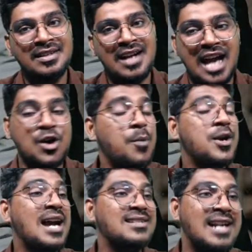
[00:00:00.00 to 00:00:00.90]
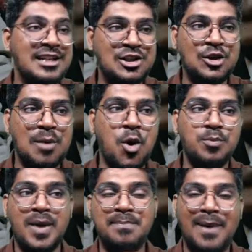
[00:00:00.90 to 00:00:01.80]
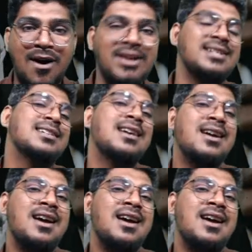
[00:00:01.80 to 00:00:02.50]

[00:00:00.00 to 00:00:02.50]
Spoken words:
I hope you guys are understood about my point.